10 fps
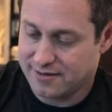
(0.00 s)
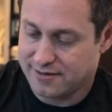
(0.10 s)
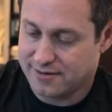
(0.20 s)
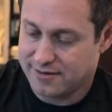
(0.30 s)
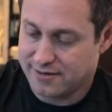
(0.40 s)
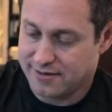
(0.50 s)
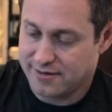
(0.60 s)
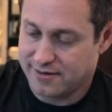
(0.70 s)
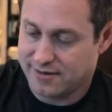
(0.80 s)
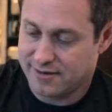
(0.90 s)

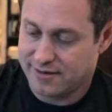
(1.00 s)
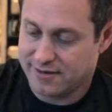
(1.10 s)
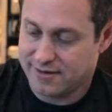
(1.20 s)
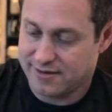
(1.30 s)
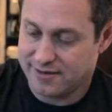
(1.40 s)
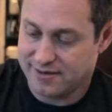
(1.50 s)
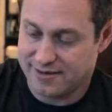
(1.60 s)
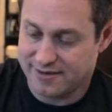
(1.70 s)
No one is speaking in this clip.